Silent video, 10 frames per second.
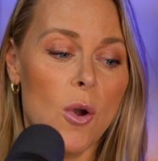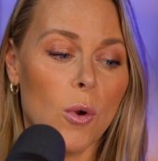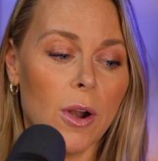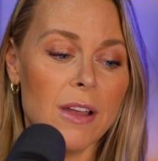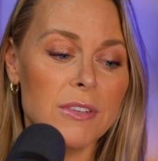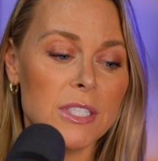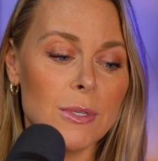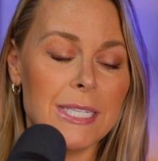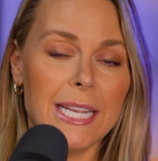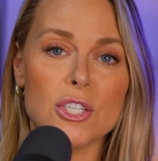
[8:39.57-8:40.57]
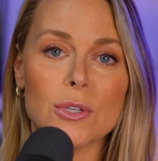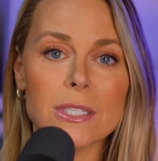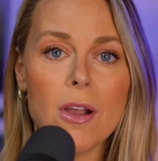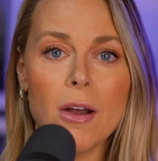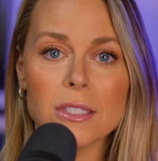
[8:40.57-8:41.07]
or of so dangerous
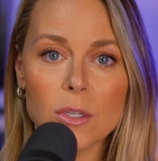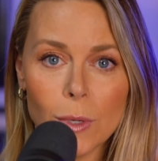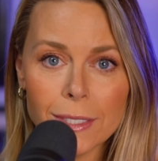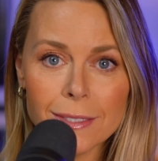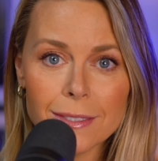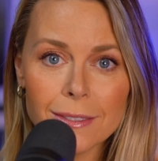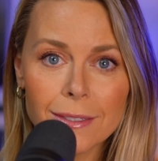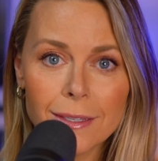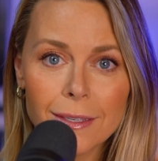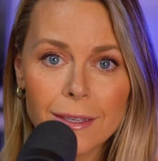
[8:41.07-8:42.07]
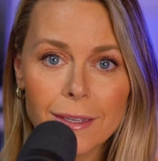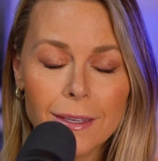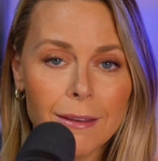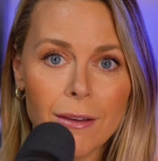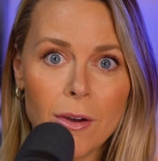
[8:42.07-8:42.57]
consequence.
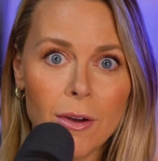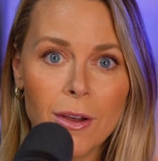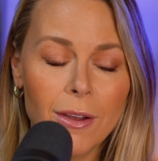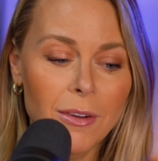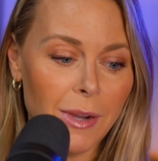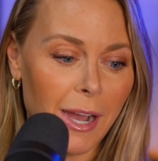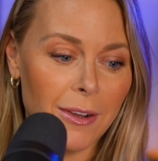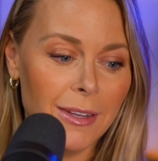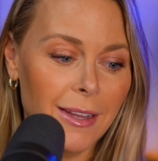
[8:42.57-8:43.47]
Oh, wow.